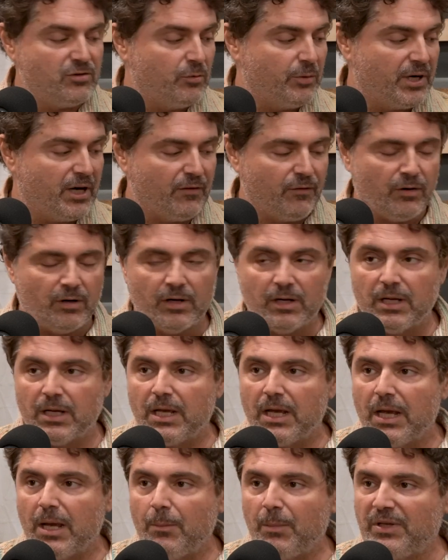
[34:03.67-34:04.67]
or whatever.
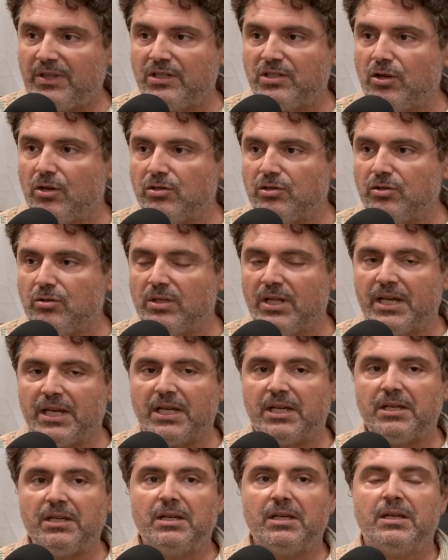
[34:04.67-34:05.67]
But there's also
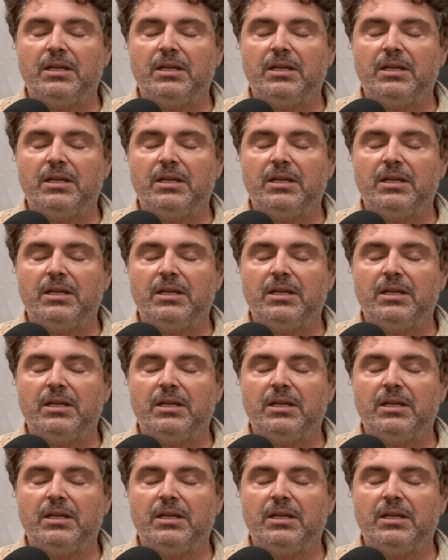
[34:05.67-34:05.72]
like